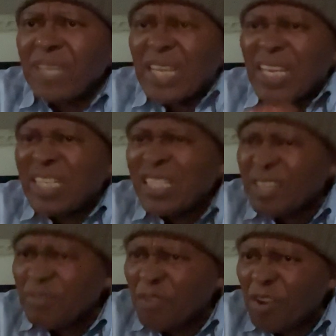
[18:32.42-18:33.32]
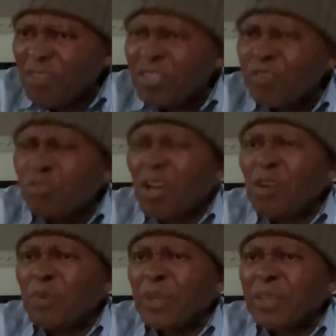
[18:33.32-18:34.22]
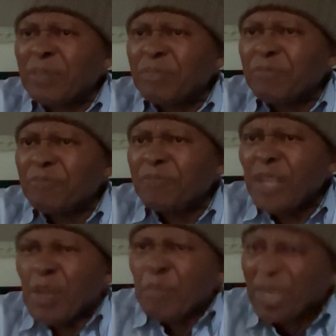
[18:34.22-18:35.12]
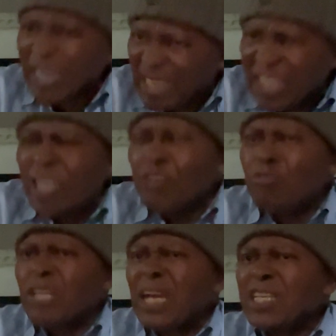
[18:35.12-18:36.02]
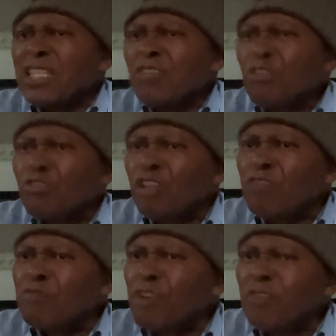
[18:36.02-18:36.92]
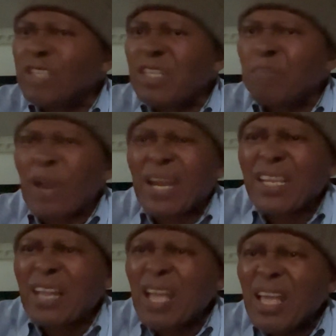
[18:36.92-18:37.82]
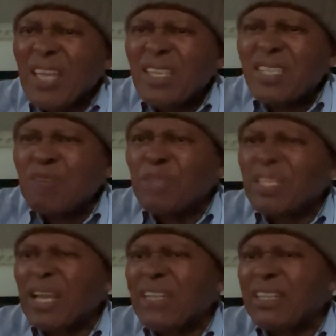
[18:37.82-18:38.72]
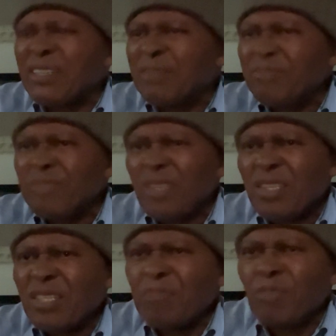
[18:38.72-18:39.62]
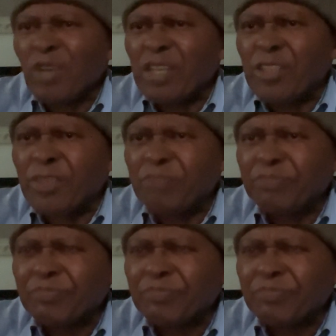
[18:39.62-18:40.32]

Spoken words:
It is involved in swallowing. But in addition to that, it is also involved in the parasympathetic stimulation.